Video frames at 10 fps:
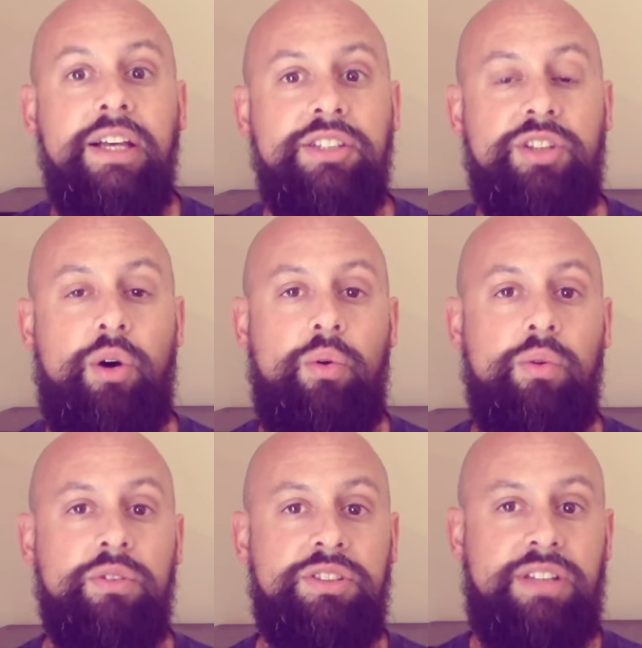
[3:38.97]

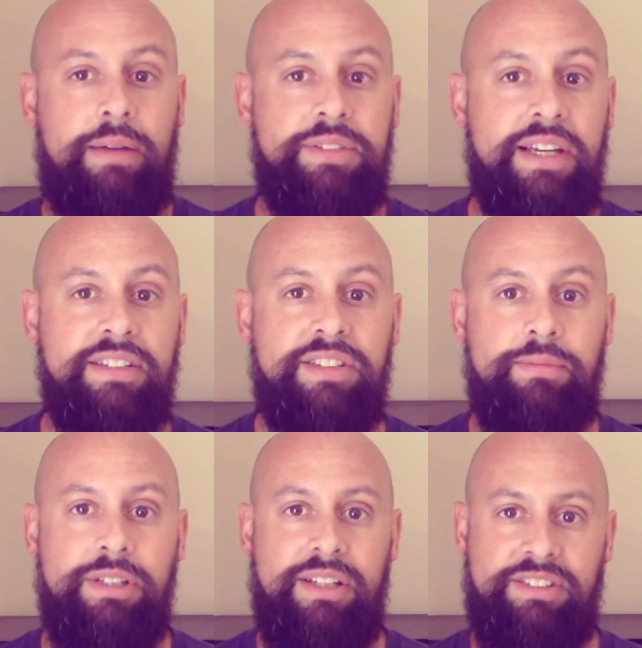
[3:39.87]
So stop taking
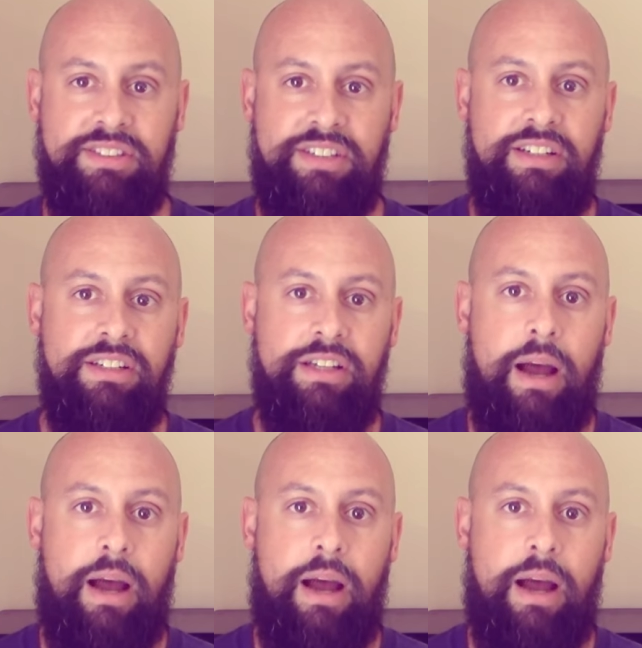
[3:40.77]
something that's exceedingly